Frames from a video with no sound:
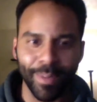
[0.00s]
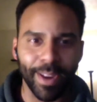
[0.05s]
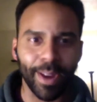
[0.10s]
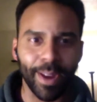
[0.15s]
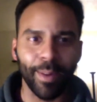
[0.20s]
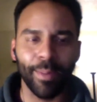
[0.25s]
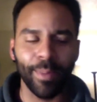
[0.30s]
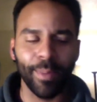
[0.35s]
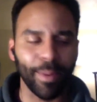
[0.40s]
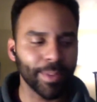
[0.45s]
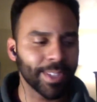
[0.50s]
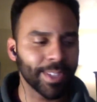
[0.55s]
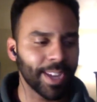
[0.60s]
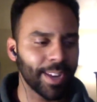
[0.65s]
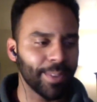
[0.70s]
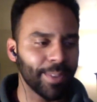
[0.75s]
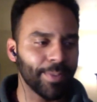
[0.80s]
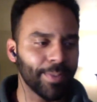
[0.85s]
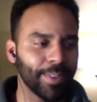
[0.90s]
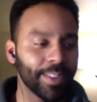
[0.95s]
I'm
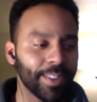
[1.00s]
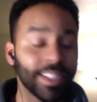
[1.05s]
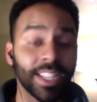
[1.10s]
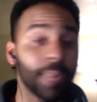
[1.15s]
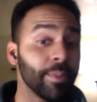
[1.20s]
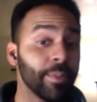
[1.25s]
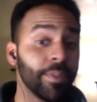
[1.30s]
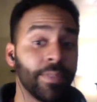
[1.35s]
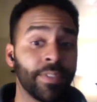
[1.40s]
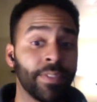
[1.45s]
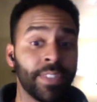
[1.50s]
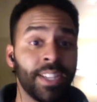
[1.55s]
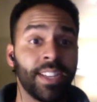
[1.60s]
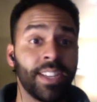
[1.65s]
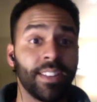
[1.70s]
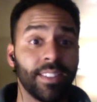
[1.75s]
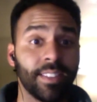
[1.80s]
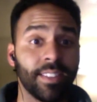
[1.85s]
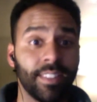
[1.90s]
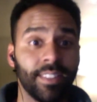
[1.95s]
excited for December
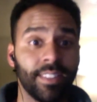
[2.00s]
15th.